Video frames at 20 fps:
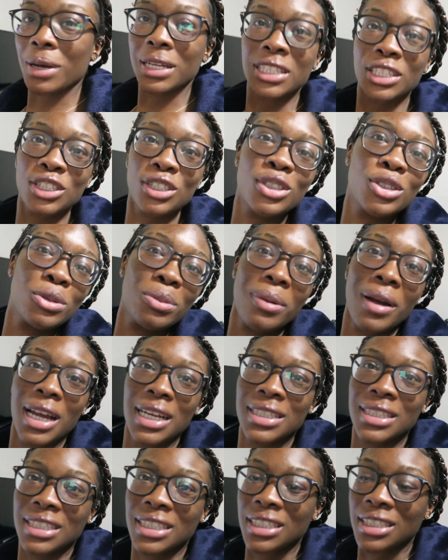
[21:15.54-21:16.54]
my digital
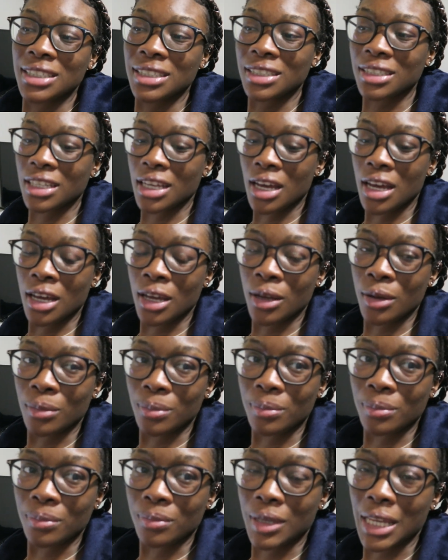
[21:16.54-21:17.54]
practice
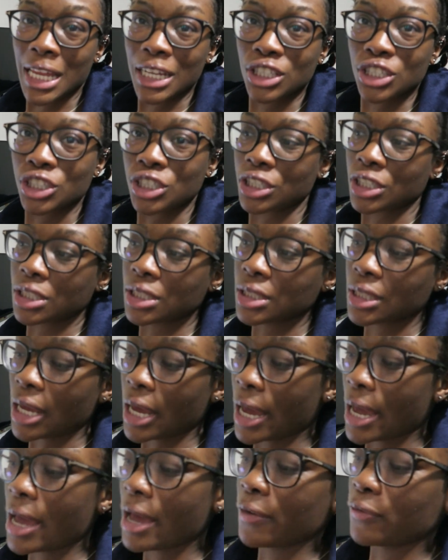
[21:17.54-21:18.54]
lectures,
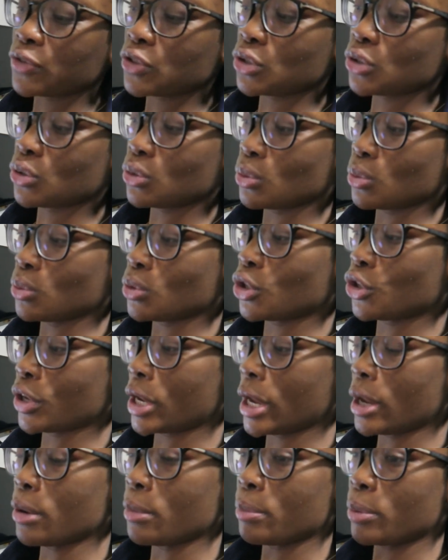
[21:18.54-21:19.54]
I have to
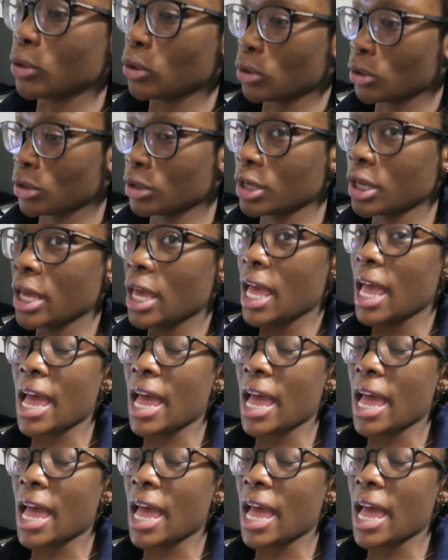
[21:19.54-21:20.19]
create a blog,